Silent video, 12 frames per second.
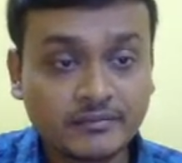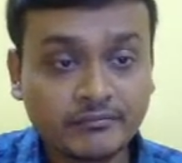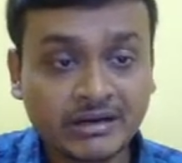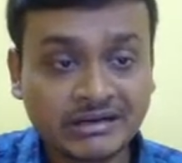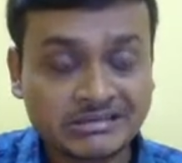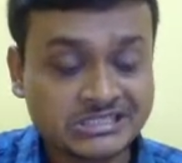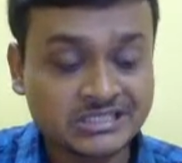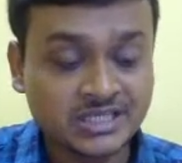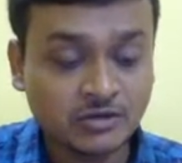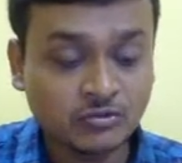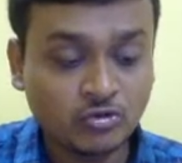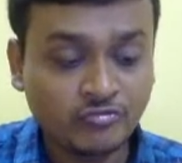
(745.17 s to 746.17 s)

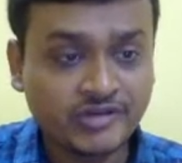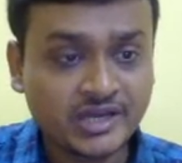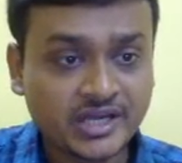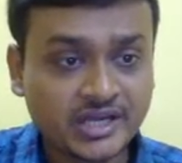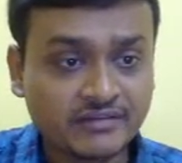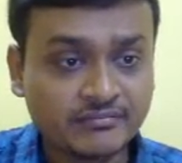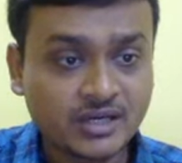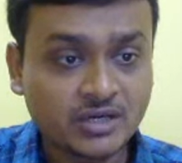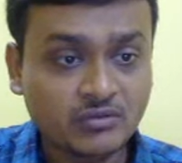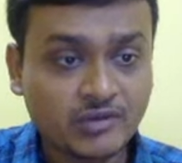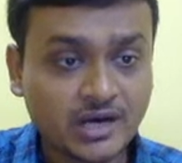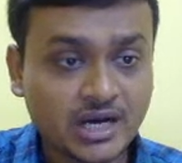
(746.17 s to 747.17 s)
Virginia Woolf,
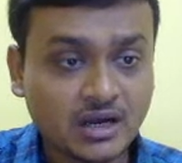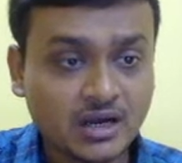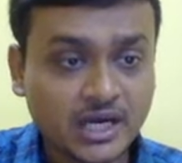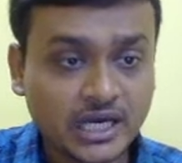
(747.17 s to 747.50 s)
Evelyn Waugh,